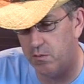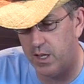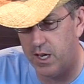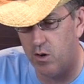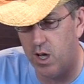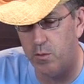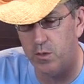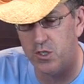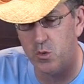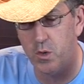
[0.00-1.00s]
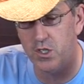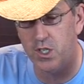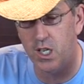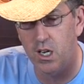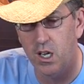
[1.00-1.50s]
Later on, we
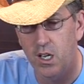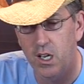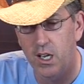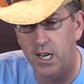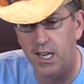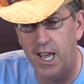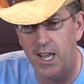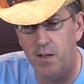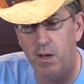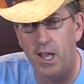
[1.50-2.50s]
switched it in a game,